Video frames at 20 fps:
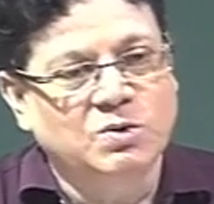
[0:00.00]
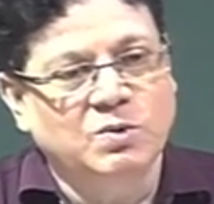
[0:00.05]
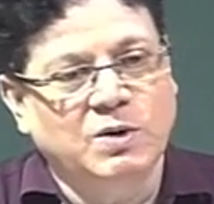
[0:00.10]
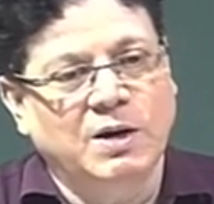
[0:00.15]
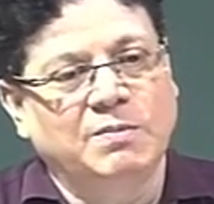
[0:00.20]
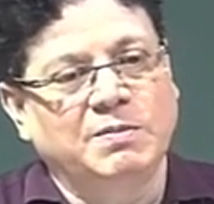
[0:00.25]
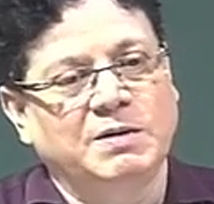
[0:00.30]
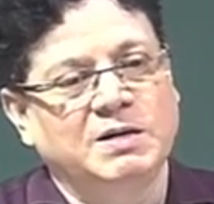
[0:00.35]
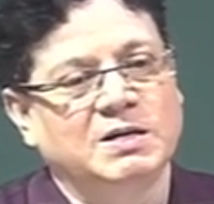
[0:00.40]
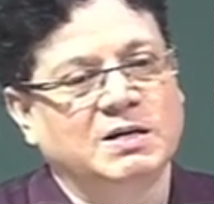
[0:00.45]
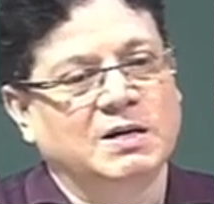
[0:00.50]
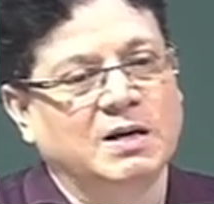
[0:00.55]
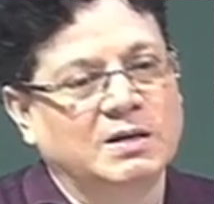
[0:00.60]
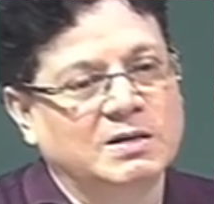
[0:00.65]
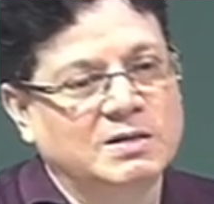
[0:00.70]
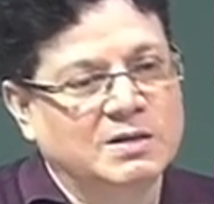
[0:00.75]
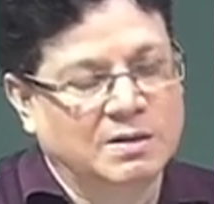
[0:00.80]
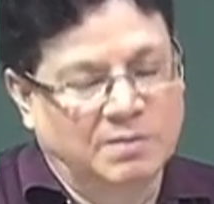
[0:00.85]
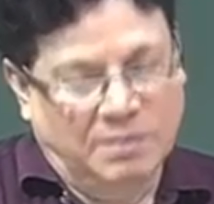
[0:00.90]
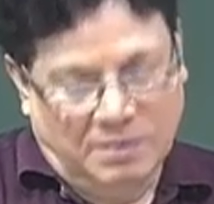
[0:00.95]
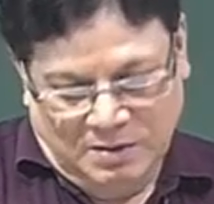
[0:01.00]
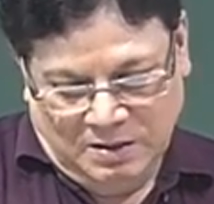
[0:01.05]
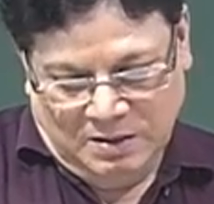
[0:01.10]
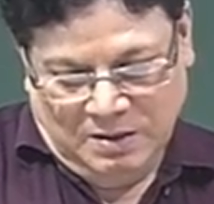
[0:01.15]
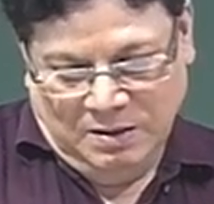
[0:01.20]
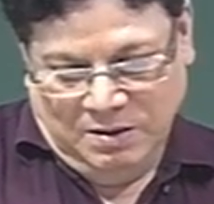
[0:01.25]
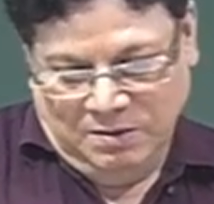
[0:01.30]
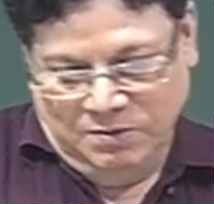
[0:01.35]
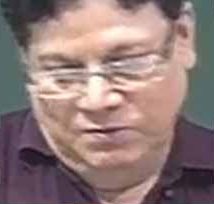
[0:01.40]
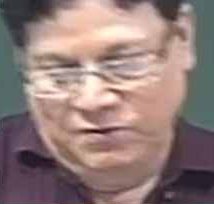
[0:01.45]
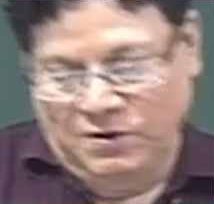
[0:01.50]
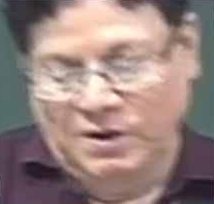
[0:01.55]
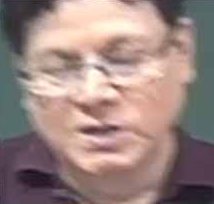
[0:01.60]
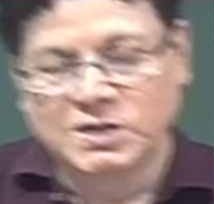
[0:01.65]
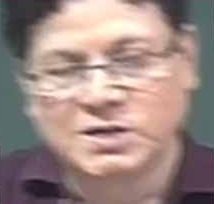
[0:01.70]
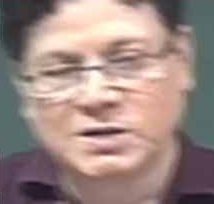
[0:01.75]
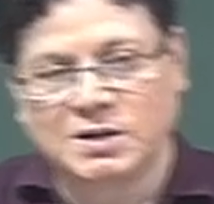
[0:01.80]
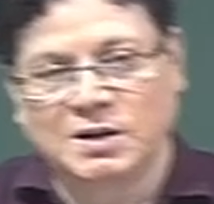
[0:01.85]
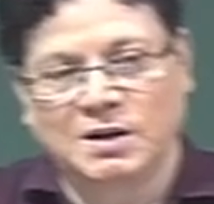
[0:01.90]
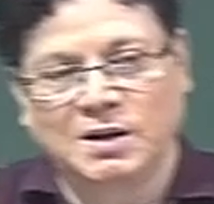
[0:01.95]
We have discussed
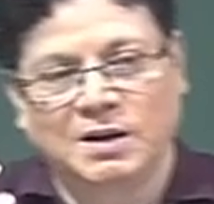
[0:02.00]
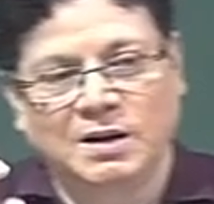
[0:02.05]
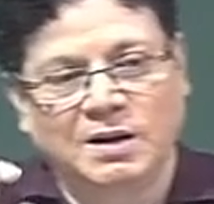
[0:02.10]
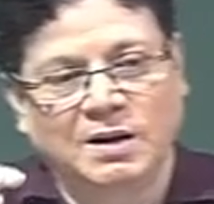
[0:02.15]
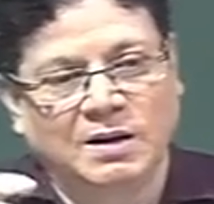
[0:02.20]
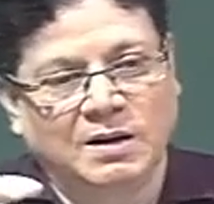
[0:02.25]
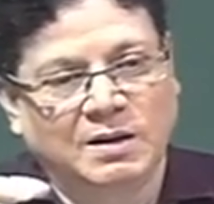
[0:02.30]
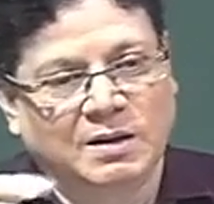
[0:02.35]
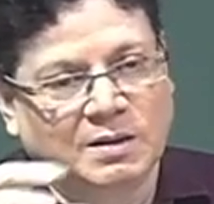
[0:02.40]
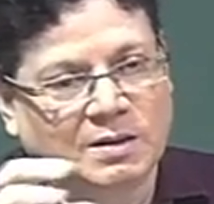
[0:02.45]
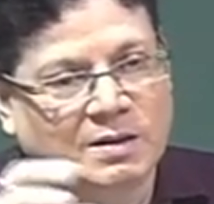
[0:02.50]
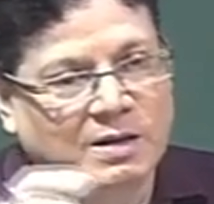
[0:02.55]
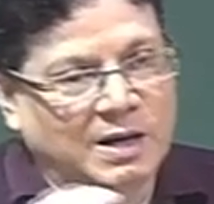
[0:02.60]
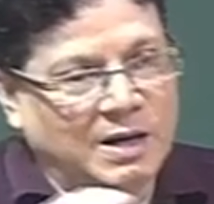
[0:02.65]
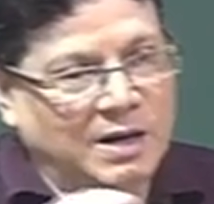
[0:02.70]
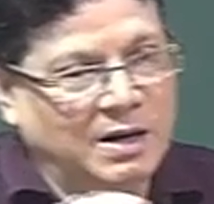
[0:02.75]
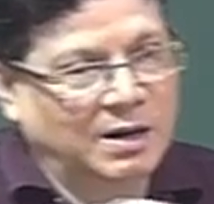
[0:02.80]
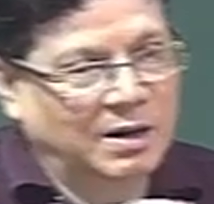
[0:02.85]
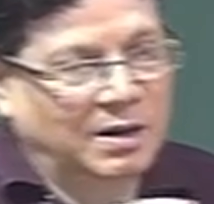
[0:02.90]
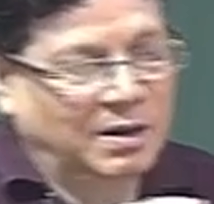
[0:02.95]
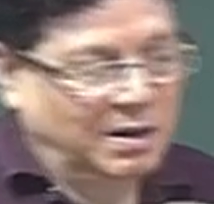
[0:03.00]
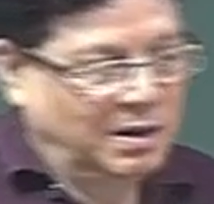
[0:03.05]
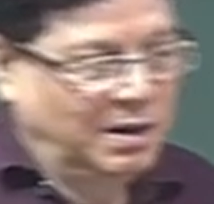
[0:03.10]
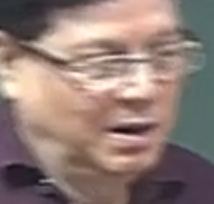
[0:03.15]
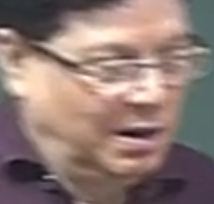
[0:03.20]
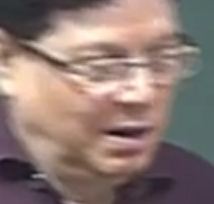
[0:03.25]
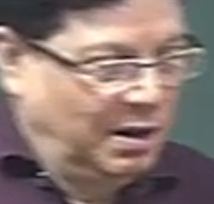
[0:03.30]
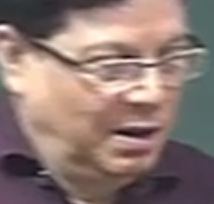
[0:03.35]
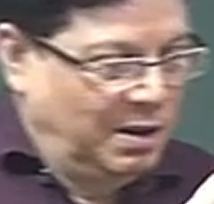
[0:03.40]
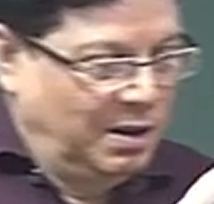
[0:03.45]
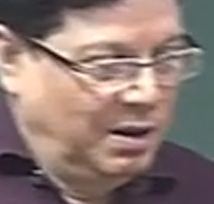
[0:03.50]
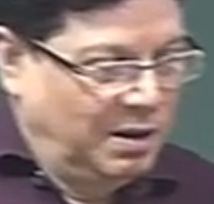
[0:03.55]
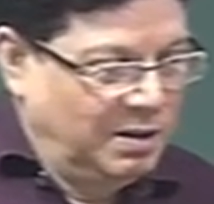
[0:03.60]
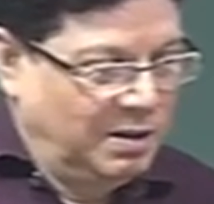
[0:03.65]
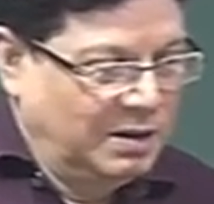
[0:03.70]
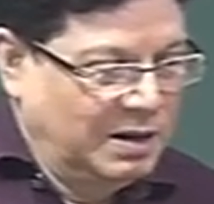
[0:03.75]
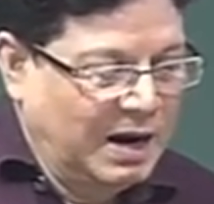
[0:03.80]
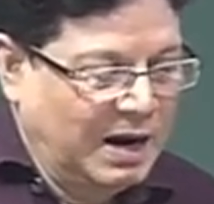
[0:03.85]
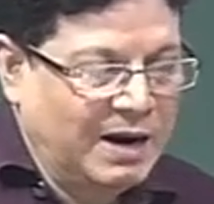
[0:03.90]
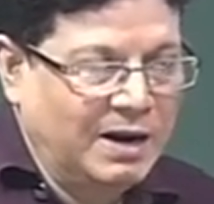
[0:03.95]
first the
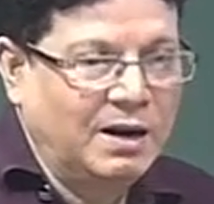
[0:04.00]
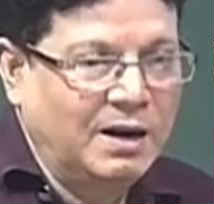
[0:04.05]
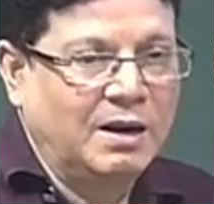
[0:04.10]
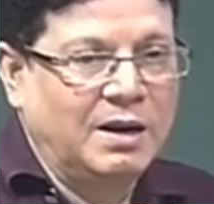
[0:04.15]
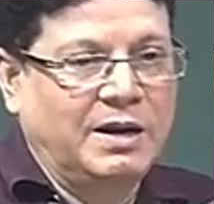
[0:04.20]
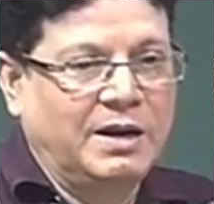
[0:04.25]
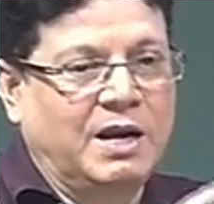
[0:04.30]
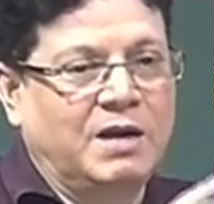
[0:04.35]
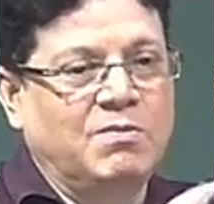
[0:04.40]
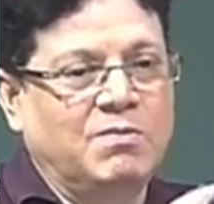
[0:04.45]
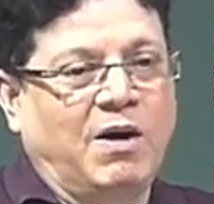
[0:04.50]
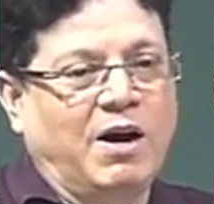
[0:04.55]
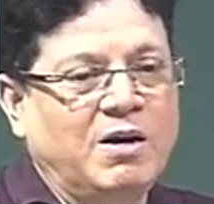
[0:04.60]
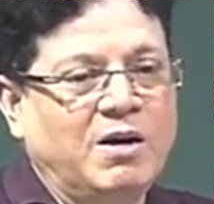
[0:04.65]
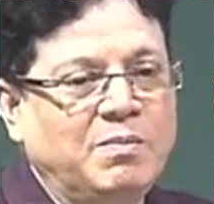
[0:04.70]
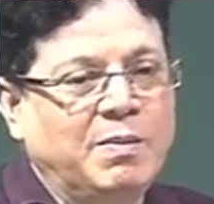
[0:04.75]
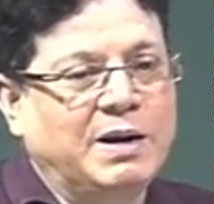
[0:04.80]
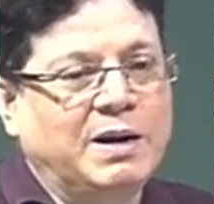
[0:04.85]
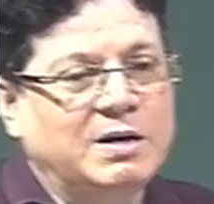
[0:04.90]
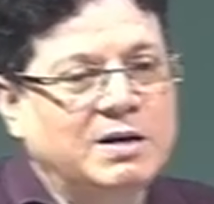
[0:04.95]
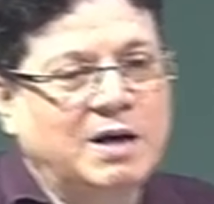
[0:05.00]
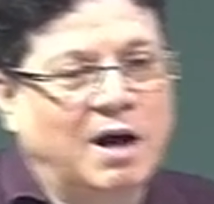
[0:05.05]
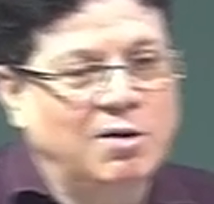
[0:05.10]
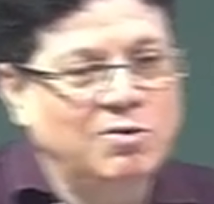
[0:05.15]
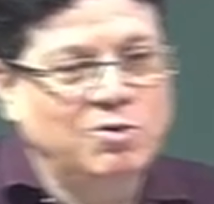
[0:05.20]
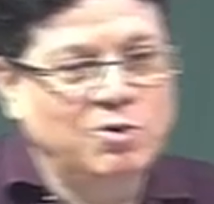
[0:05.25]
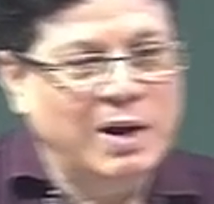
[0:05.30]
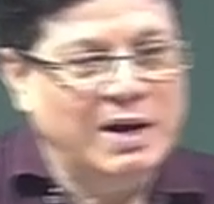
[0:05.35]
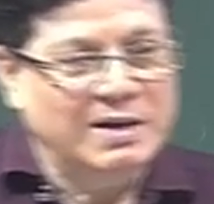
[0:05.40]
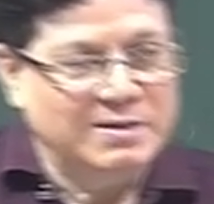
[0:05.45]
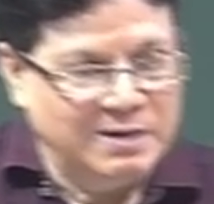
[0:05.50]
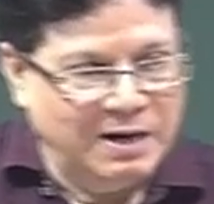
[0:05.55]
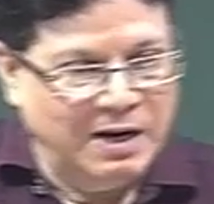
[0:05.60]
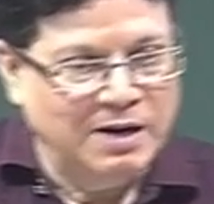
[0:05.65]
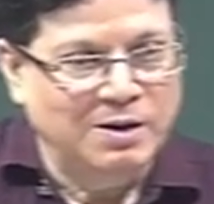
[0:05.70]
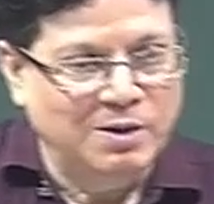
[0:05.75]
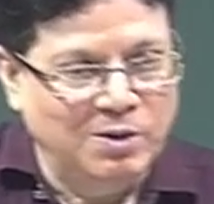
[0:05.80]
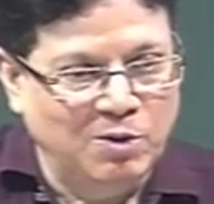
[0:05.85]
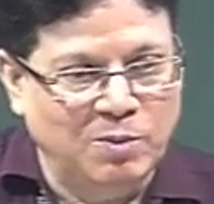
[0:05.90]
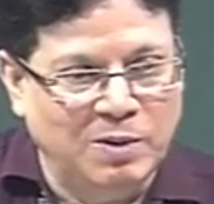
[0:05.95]
chiral environment, how to
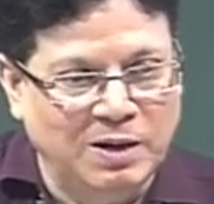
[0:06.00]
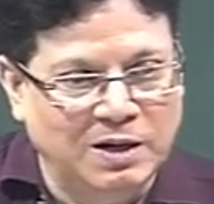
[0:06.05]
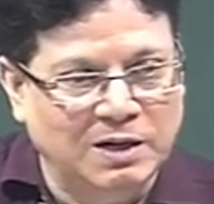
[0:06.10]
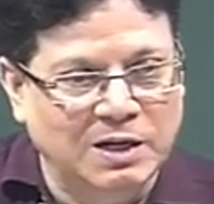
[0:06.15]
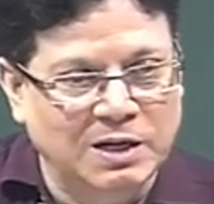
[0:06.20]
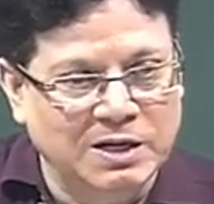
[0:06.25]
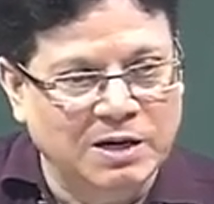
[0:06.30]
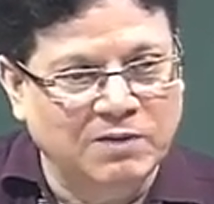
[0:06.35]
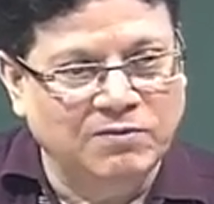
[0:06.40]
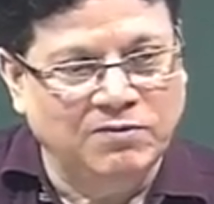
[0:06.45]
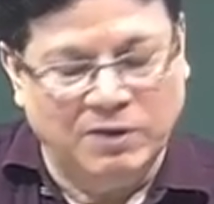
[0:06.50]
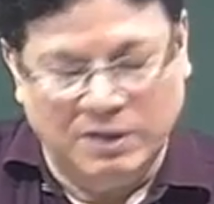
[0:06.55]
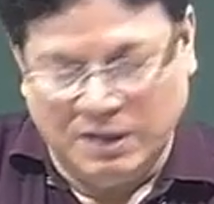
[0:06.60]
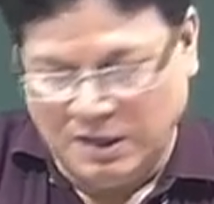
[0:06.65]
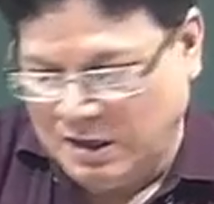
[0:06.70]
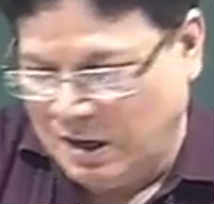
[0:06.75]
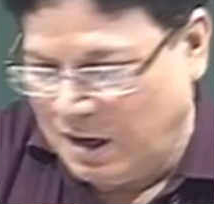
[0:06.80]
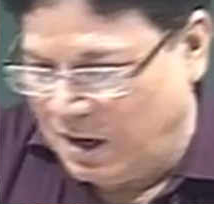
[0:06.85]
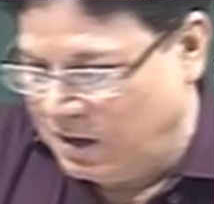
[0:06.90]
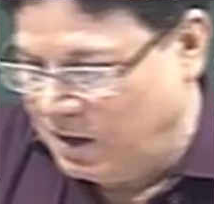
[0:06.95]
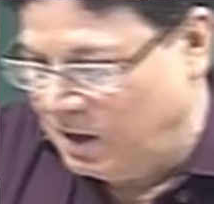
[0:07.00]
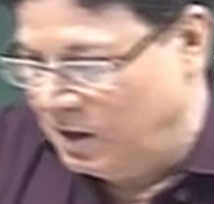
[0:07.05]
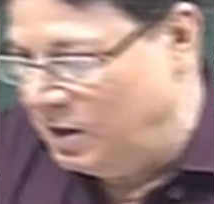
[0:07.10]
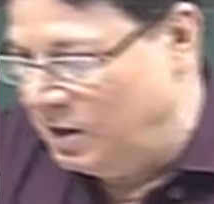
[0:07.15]
assign nomenclature for the chiral